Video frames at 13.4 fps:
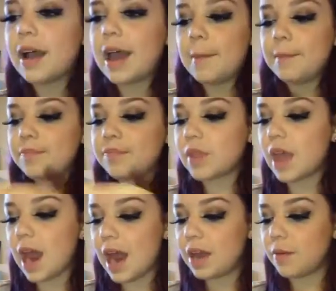Okay,
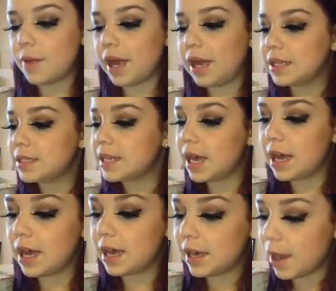anyways,
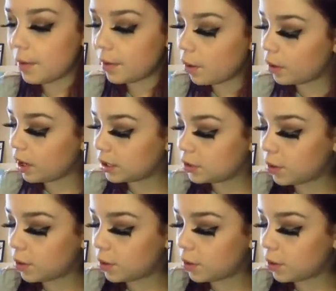now we're going on